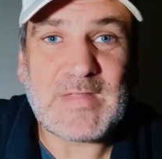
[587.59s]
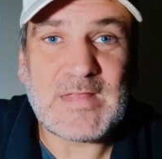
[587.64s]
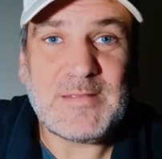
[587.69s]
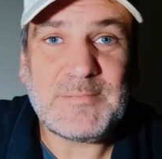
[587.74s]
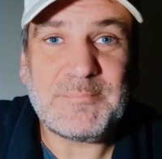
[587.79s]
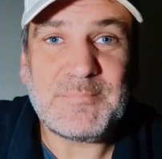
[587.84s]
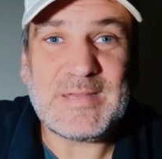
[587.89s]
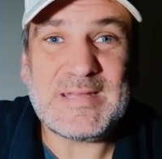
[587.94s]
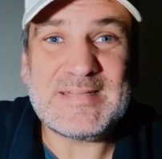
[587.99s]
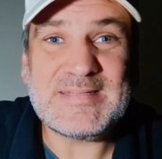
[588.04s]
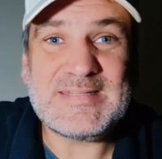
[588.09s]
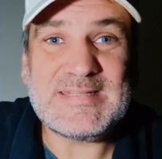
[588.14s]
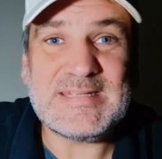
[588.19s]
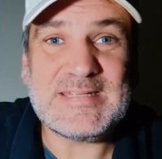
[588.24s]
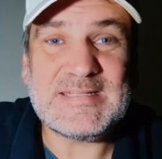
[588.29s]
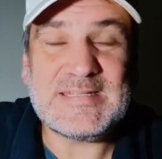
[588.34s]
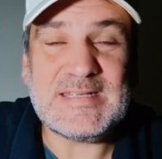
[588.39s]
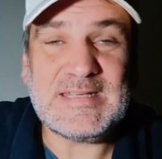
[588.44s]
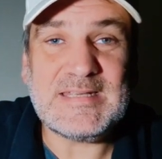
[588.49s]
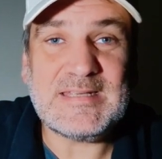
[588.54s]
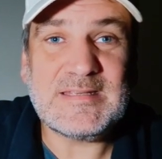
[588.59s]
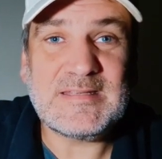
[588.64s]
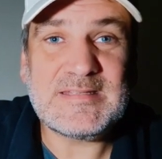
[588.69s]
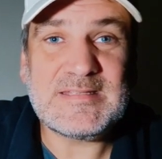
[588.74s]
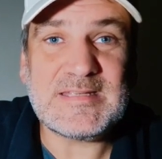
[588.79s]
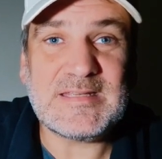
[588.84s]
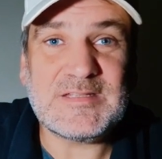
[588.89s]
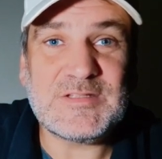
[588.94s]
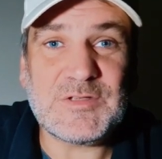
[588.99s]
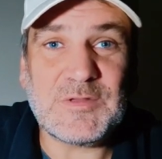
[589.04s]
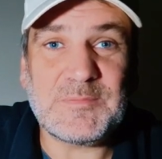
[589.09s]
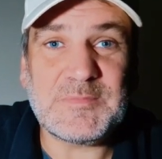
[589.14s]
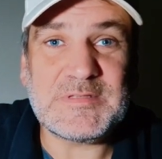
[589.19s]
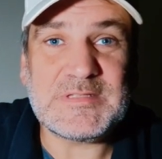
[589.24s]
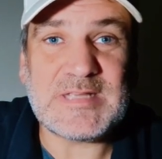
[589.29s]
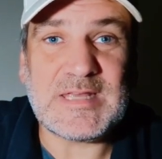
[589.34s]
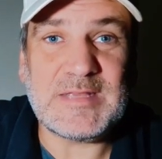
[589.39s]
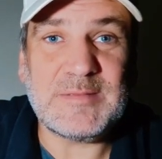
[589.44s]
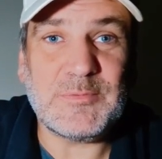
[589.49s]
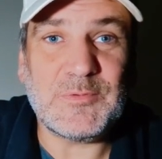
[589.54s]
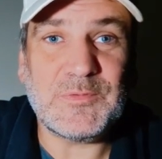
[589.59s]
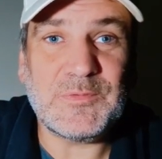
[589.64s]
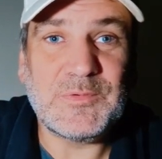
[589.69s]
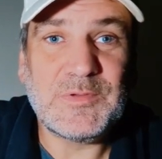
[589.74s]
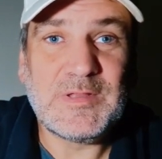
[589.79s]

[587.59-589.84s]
Man City set atop the table.